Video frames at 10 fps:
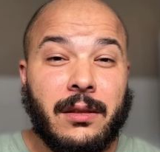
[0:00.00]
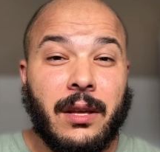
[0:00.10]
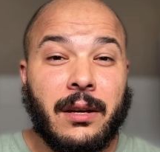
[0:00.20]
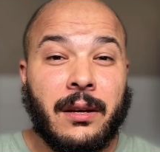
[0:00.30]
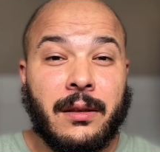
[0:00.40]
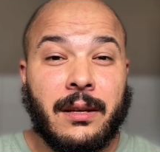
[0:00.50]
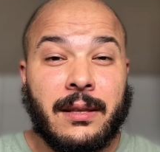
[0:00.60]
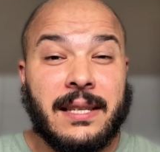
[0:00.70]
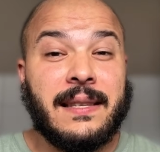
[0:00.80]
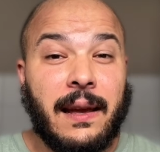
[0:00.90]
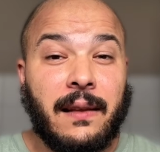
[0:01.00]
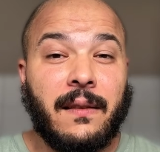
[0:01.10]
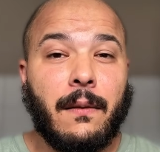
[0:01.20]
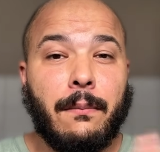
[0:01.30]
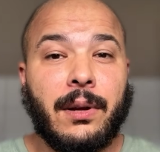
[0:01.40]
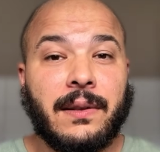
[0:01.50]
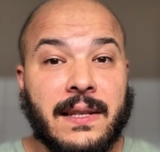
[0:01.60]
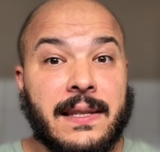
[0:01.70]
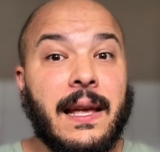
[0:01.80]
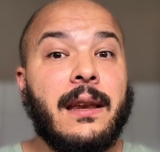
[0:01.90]
the state built
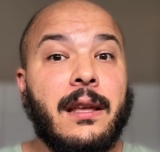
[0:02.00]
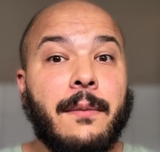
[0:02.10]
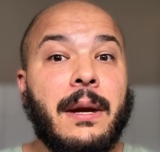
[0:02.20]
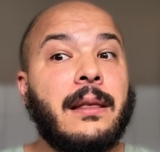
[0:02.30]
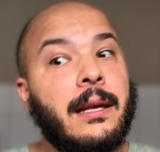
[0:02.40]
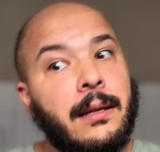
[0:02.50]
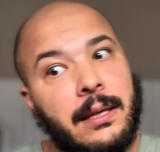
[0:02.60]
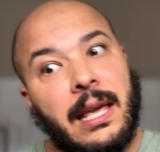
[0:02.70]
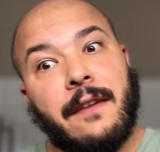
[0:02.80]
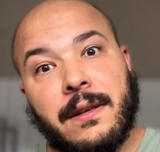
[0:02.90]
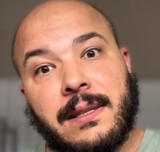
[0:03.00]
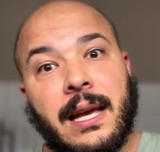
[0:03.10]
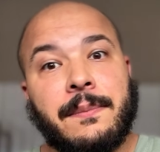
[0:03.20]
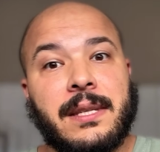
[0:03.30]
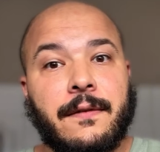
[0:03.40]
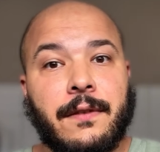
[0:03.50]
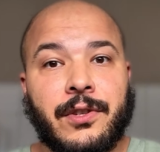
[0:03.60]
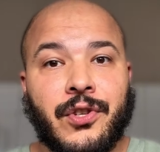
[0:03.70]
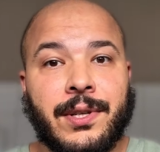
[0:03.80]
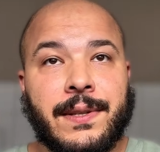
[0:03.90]
a stadium and they gave it to MC of
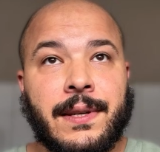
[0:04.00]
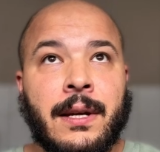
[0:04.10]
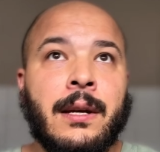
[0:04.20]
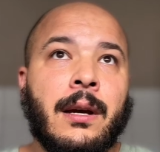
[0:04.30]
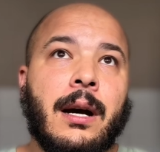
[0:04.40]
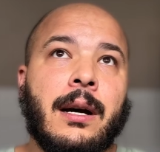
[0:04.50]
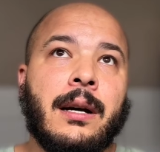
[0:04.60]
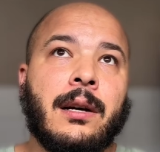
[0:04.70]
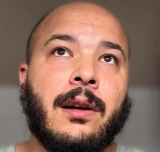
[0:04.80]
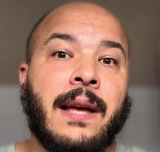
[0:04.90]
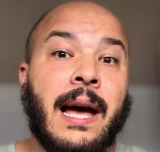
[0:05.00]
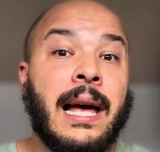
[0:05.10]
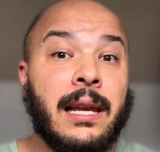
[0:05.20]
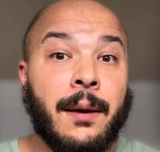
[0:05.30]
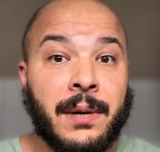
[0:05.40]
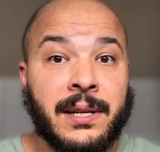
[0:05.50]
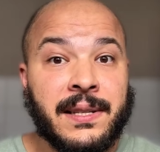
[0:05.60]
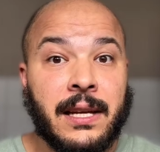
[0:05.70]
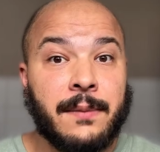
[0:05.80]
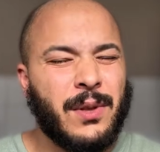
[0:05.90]
Algiers, called the Ali Ammar Stadium.